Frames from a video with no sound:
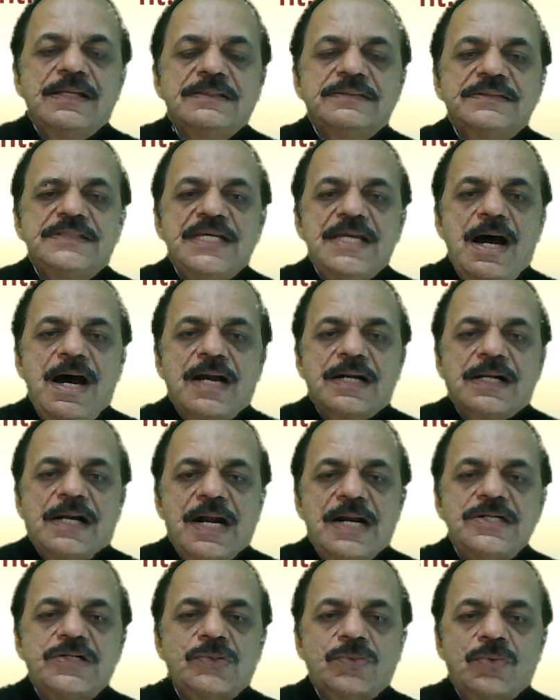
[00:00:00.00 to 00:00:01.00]
they are
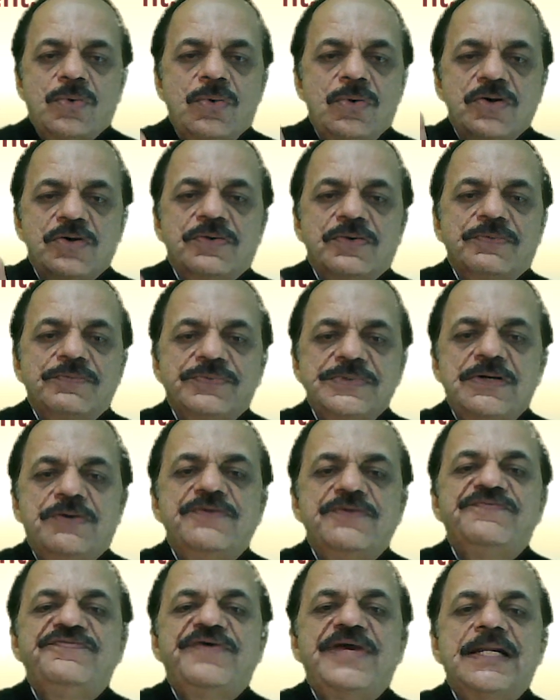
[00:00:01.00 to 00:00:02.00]
controlled without
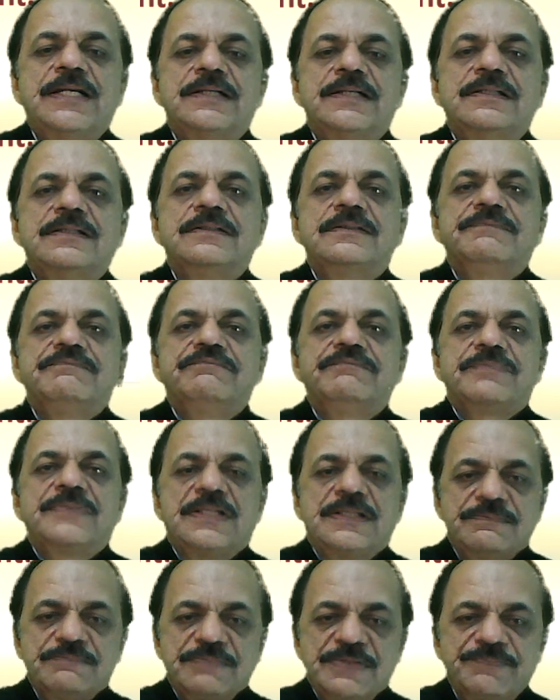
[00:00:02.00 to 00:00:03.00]
fail
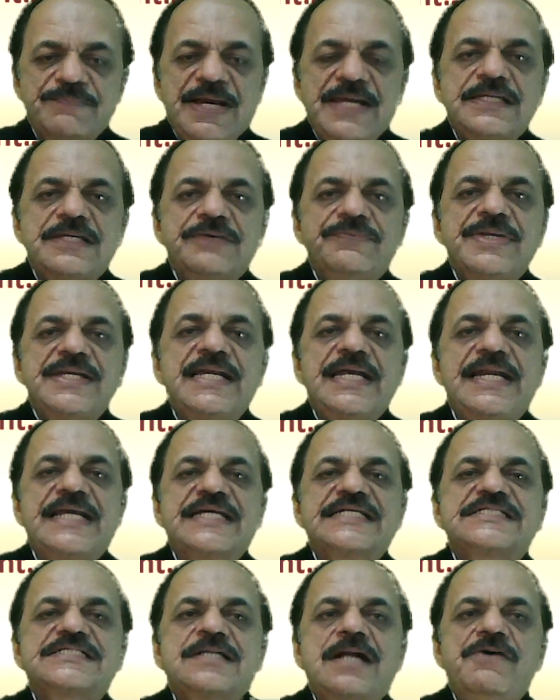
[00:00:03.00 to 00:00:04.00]
by giving an
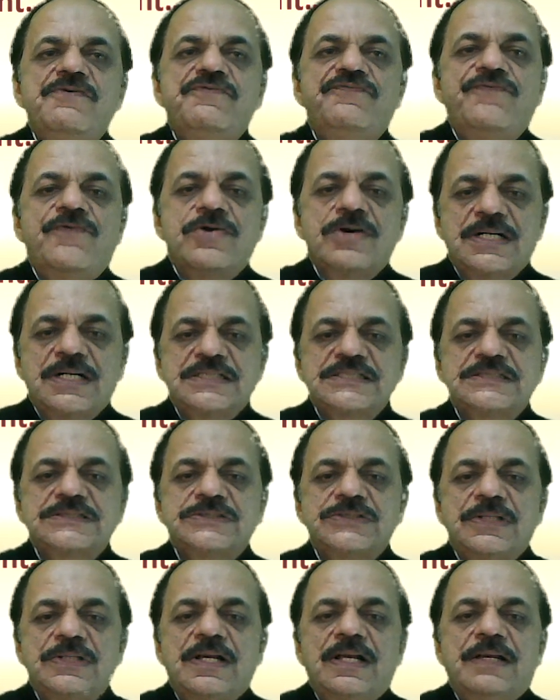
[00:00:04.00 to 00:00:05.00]
extra
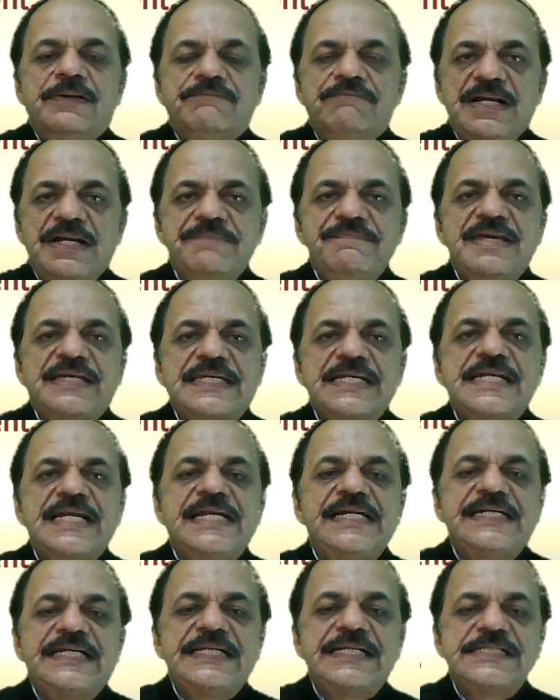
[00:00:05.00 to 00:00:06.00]
focus by making
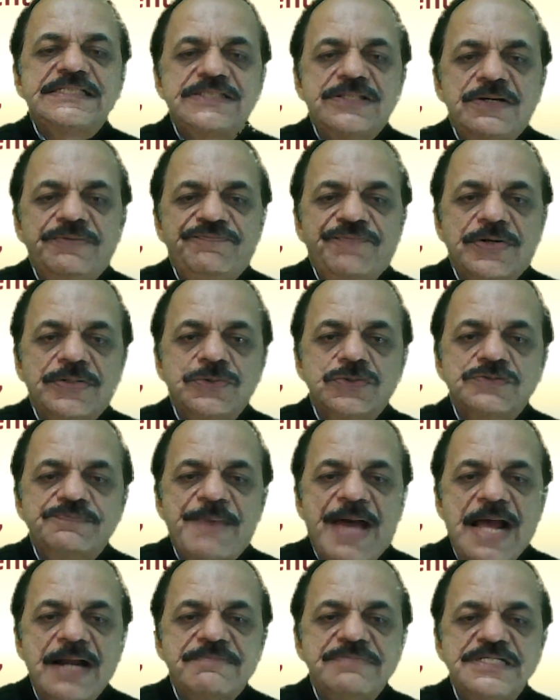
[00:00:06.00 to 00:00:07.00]
entries now for those
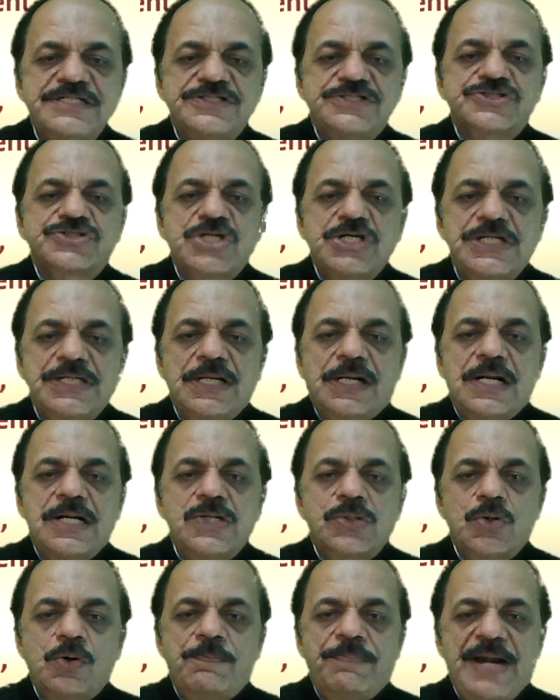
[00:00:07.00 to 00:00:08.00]
parameters in the
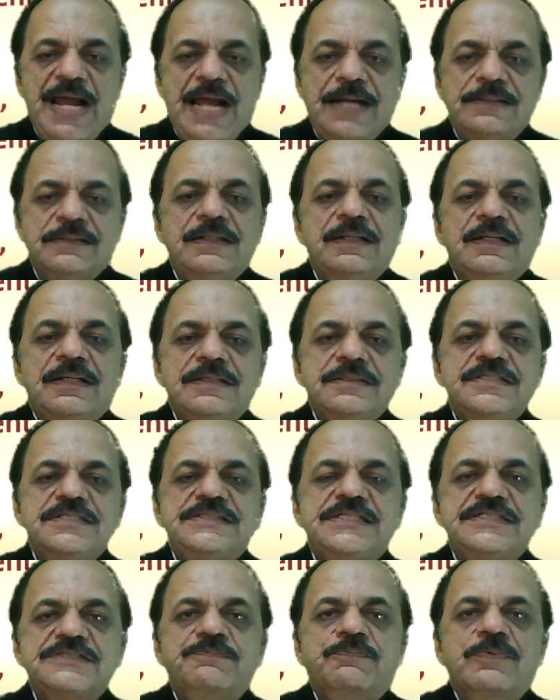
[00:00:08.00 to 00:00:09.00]
control plan. This
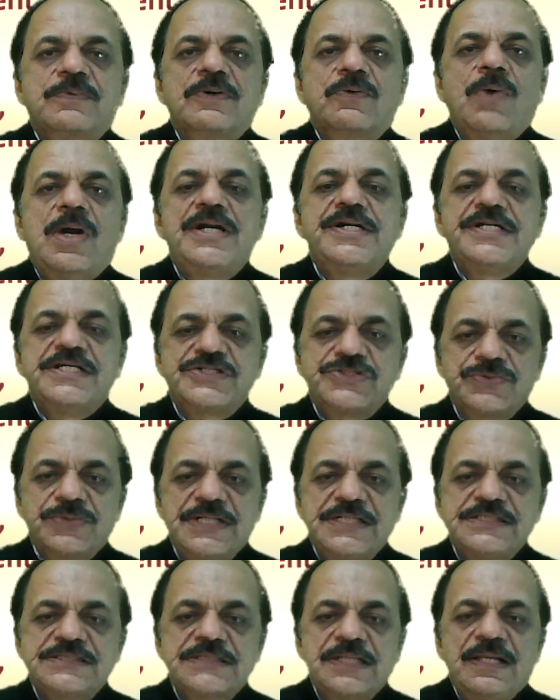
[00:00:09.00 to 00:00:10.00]
is quality
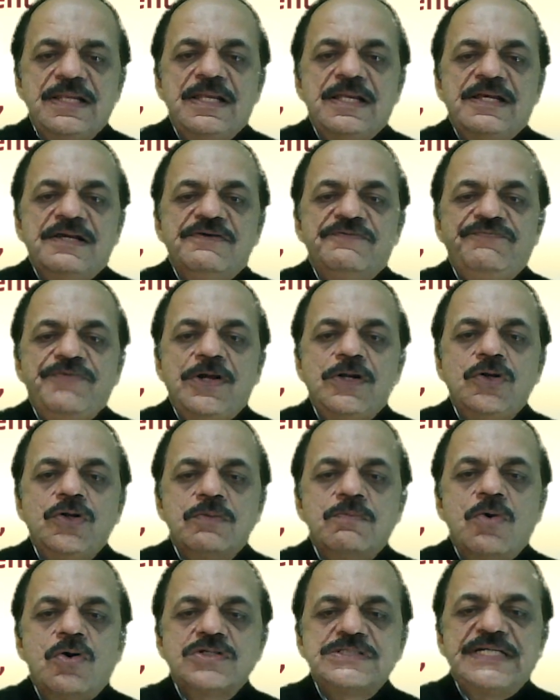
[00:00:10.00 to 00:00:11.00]
assurance. Failure
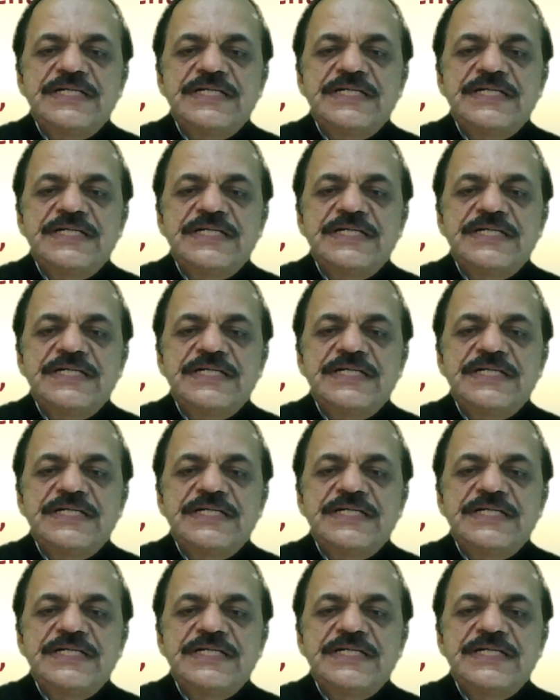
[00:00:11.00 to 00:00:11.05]
modes